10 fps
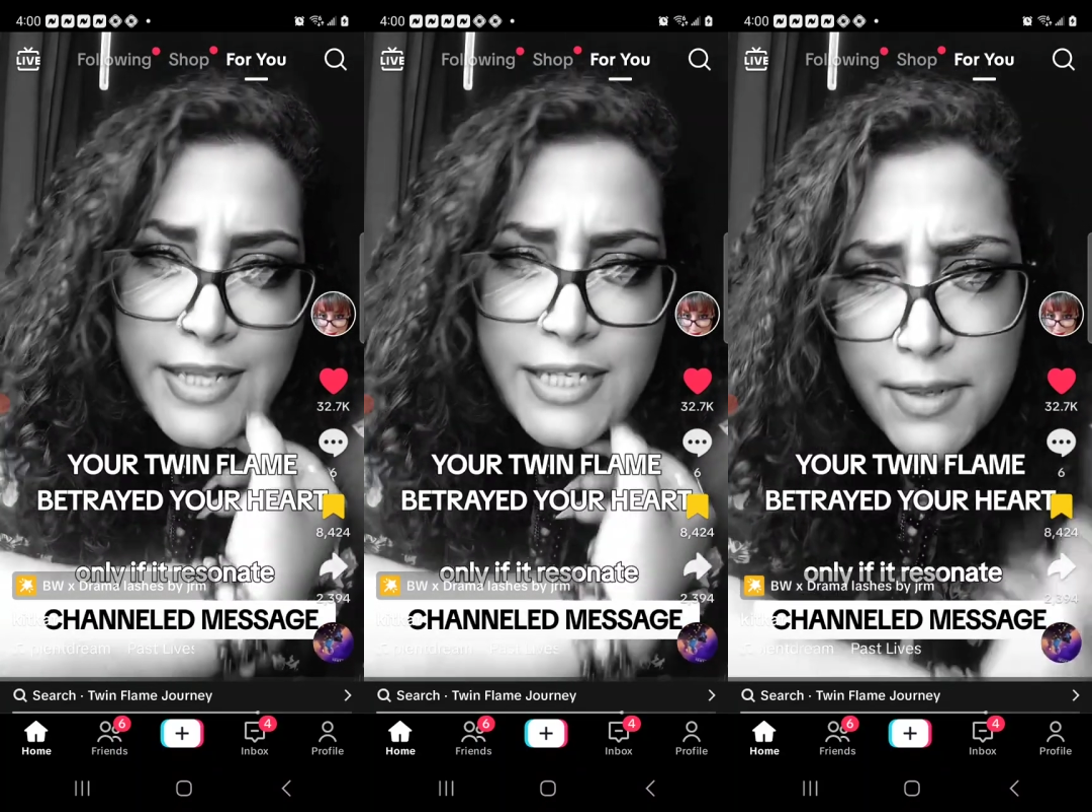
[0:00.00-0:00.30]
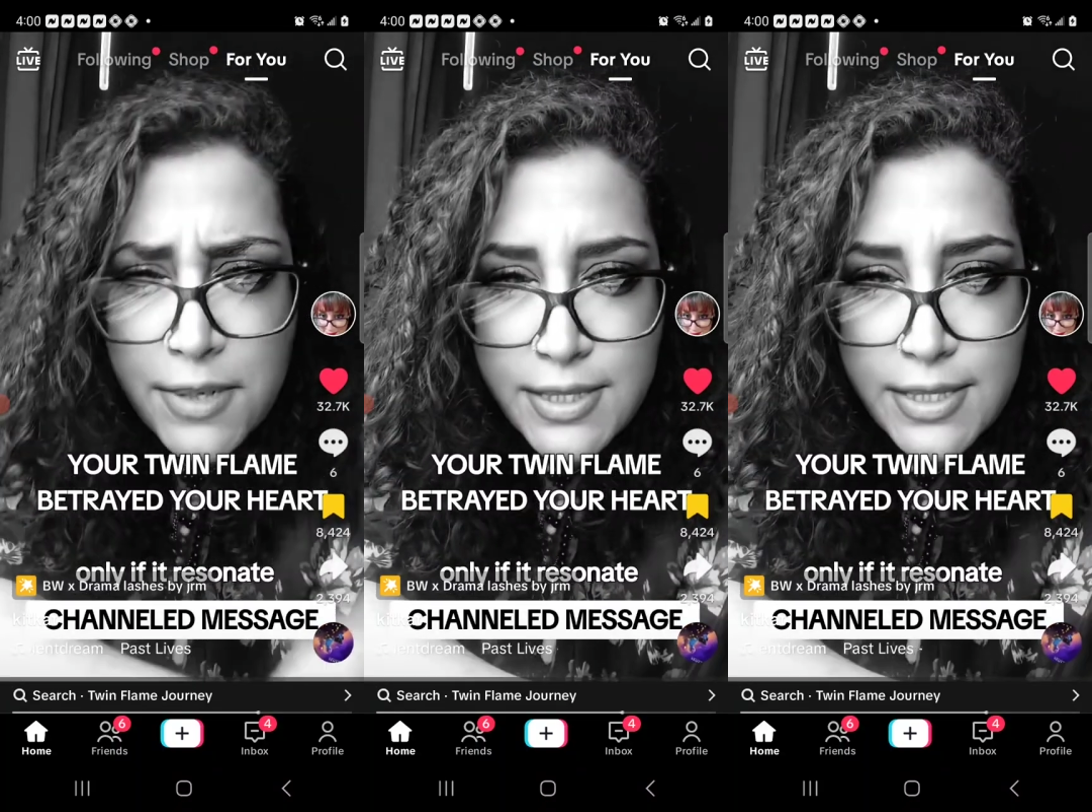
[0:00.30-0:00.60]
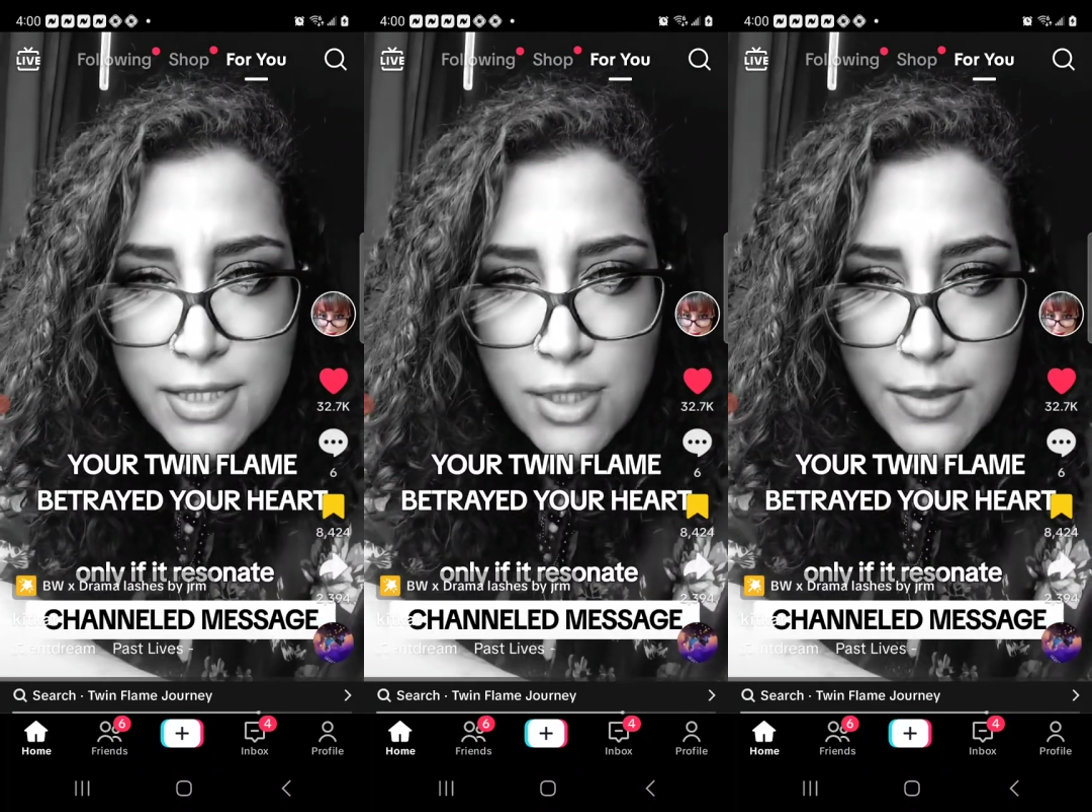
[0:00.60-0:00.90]
And this
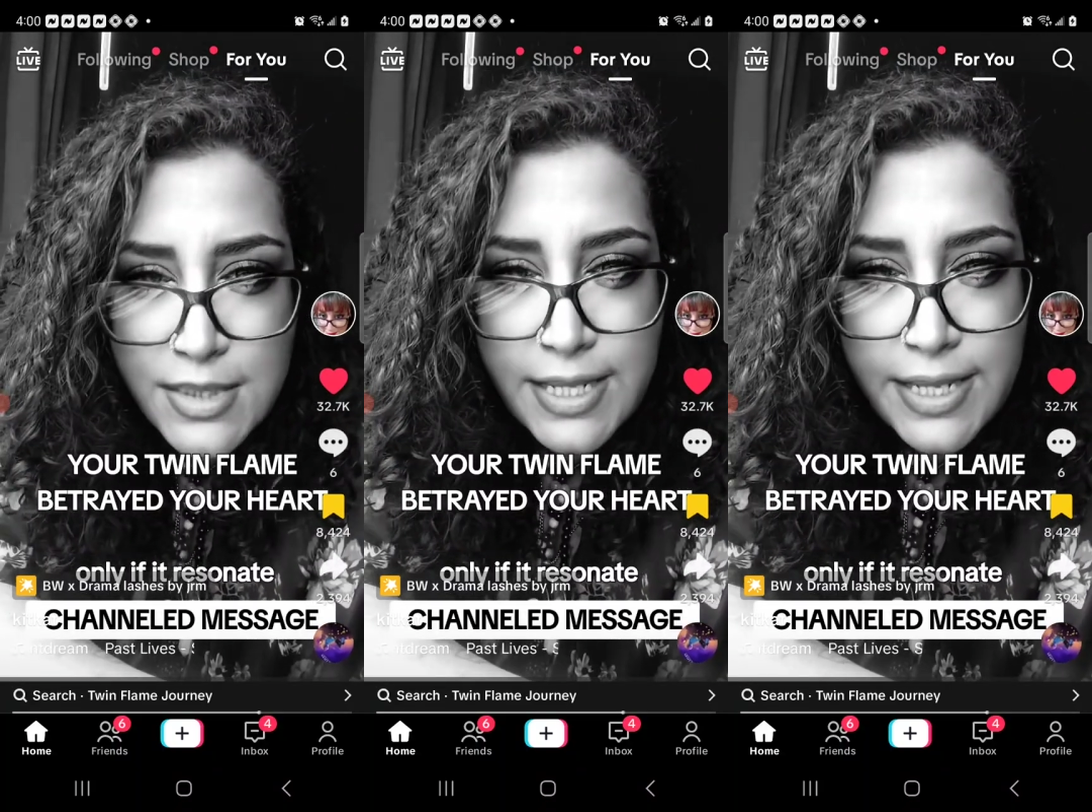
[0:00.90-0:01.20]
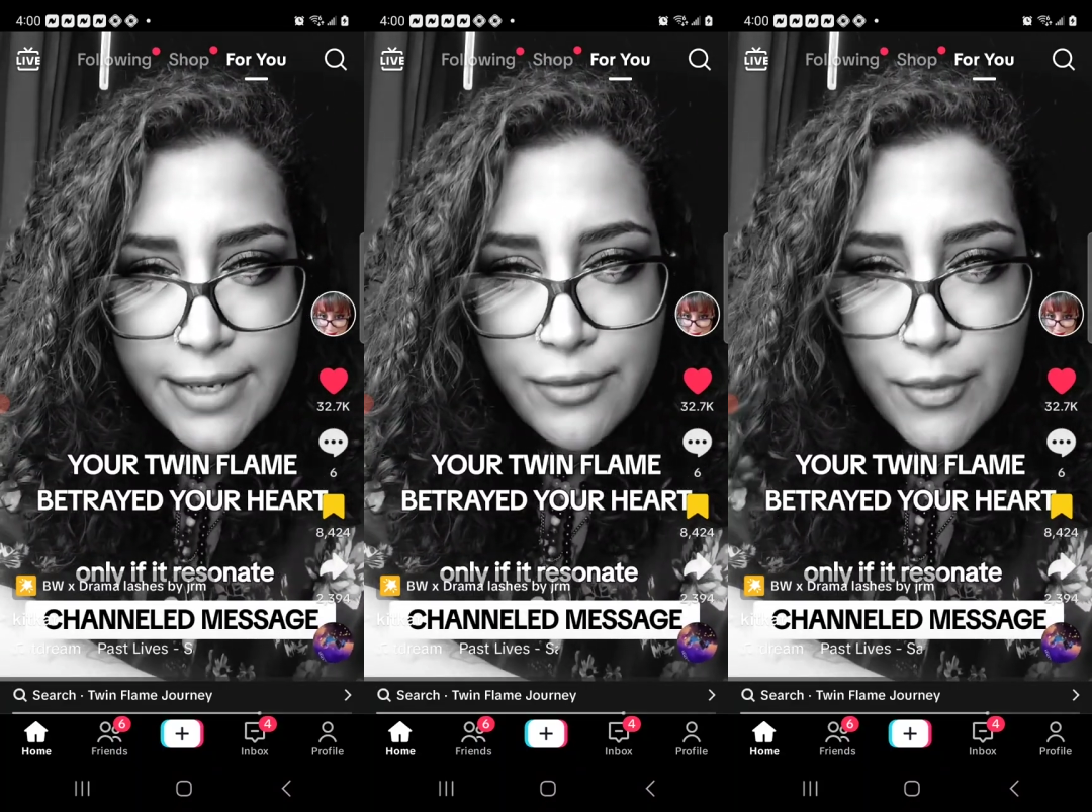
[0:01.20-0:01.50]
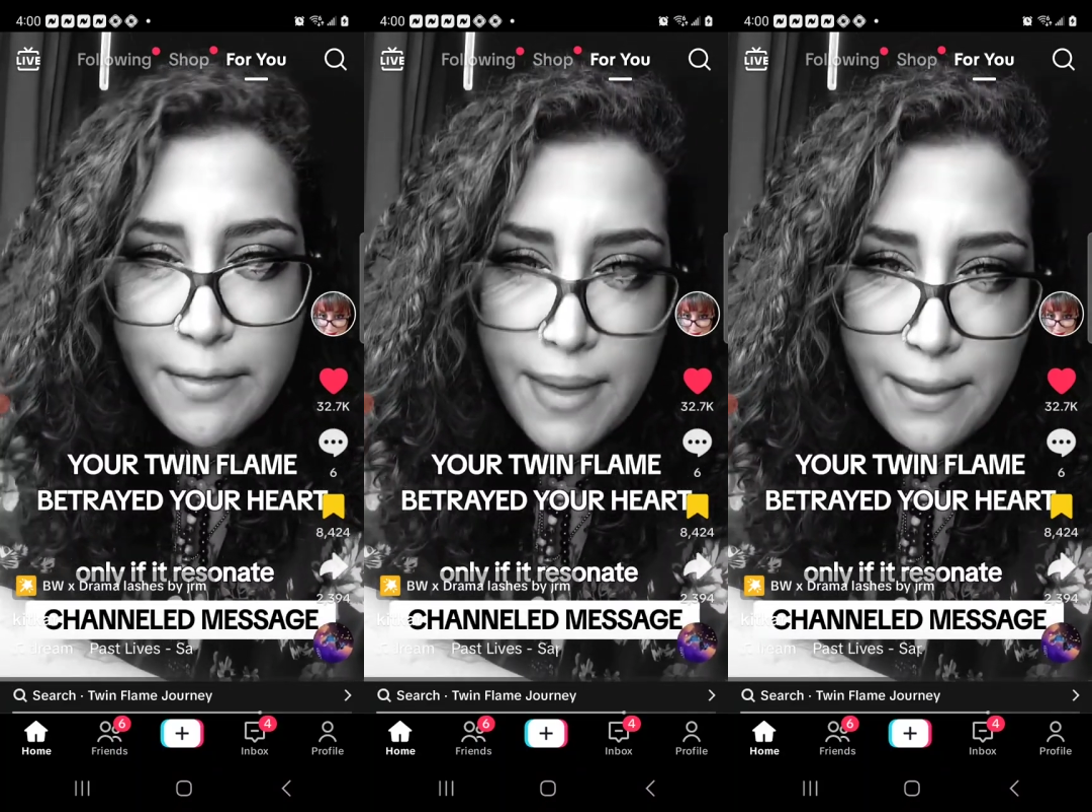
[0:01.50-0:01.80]
person, it's almost like they
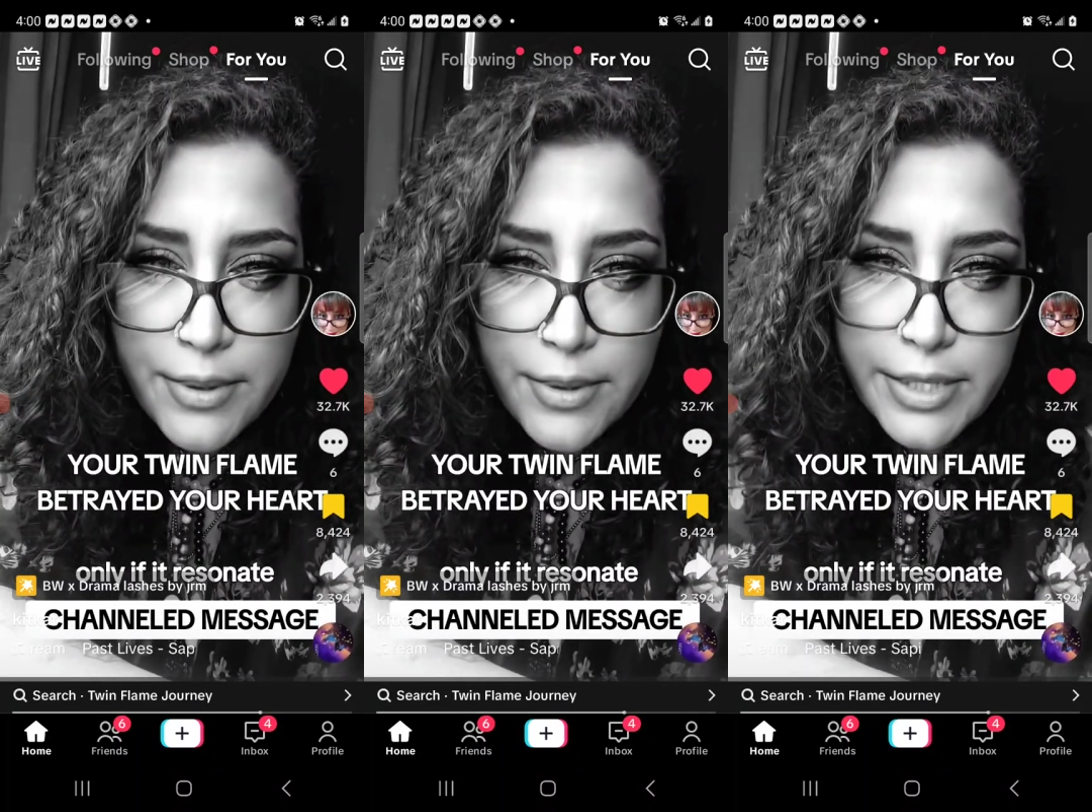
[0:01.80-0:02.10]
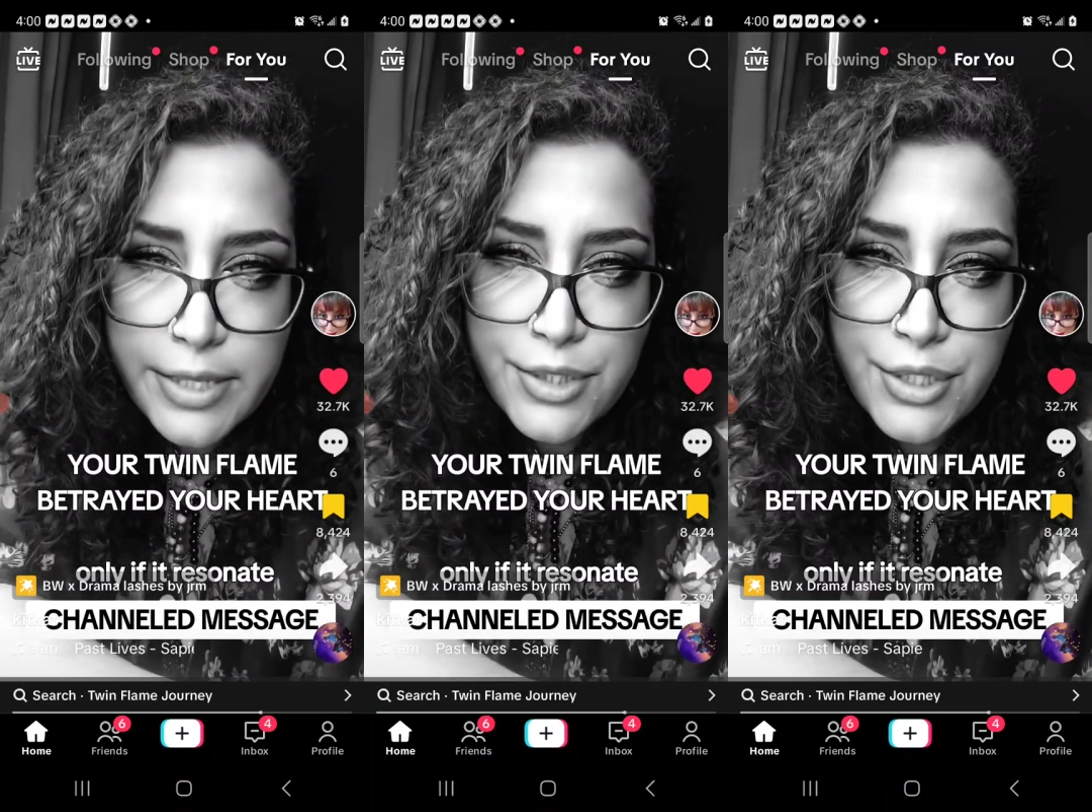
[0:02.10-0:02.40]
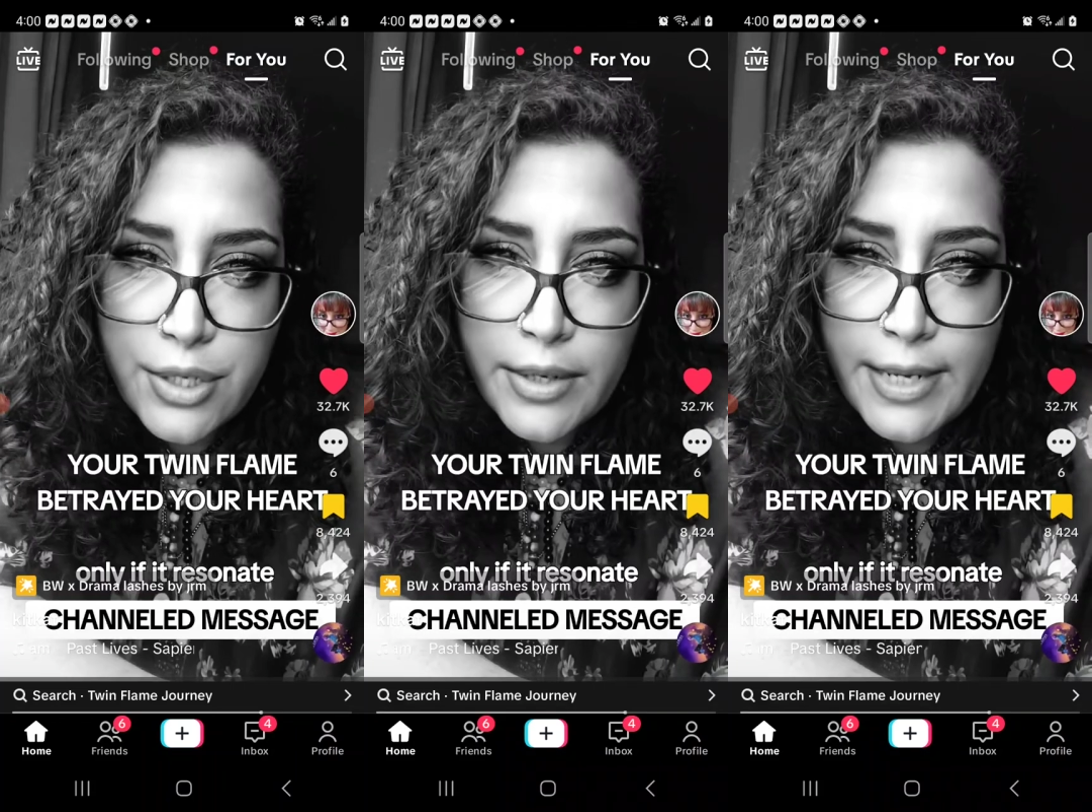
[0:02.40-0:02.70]
didn't remember their
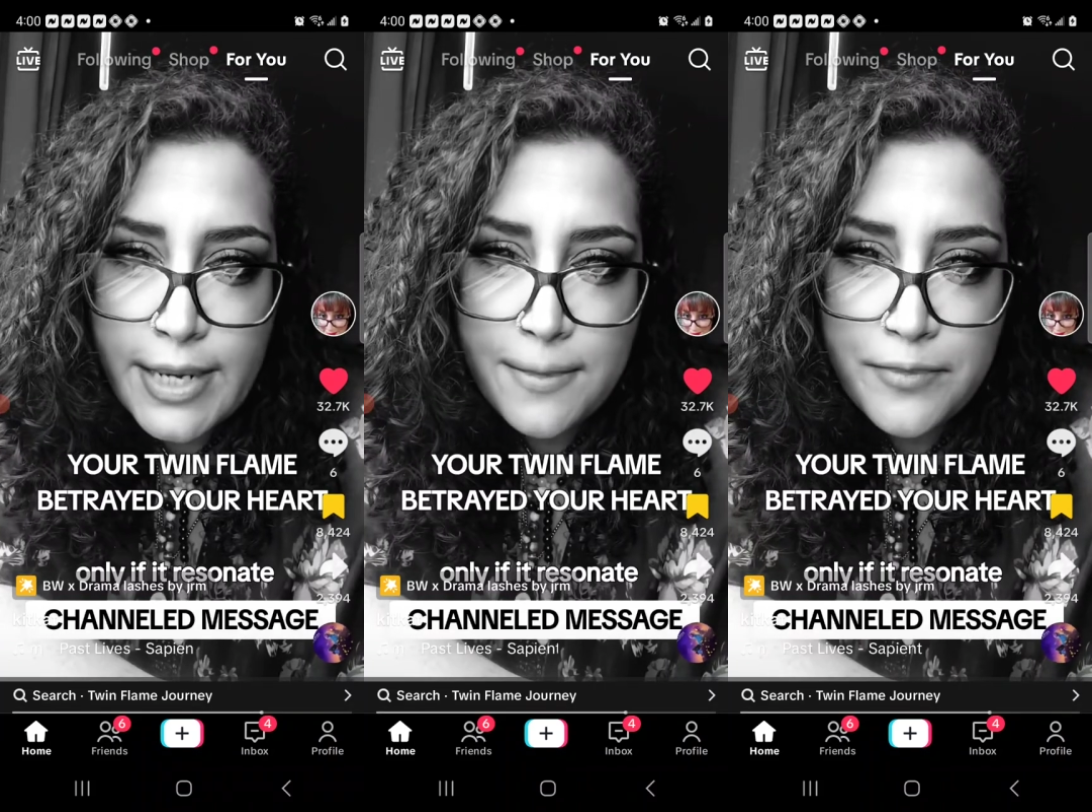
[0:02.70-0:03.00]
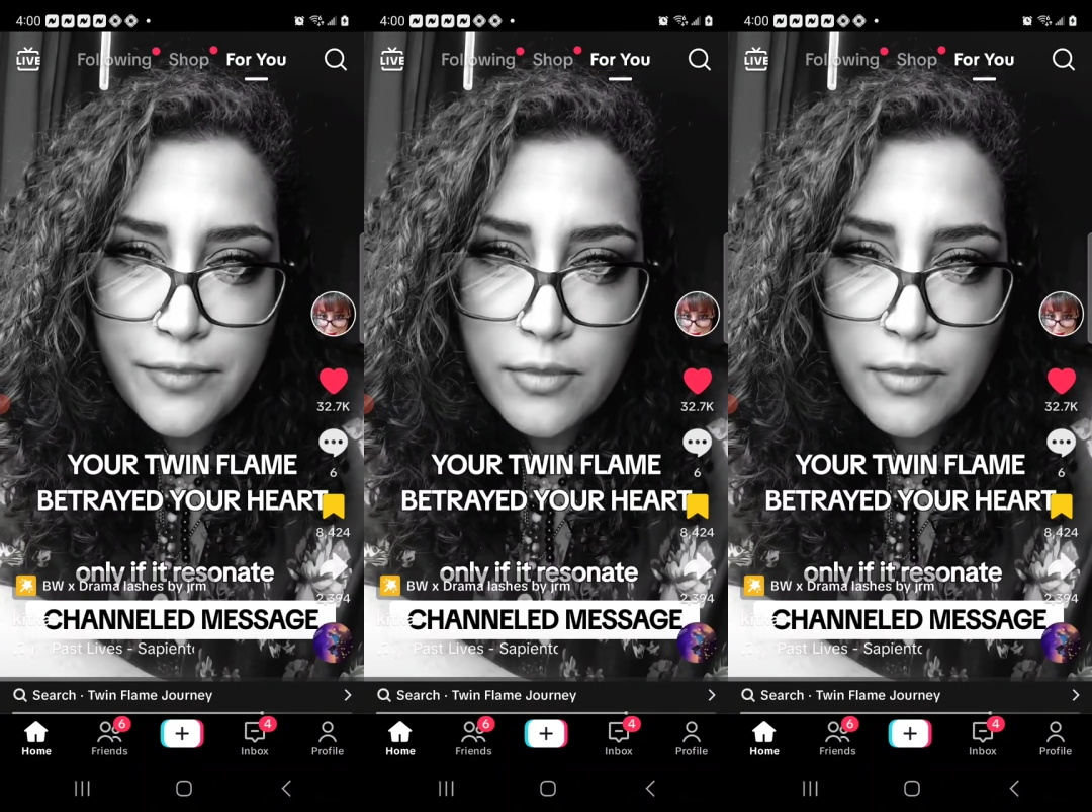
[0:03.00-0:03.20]
journey,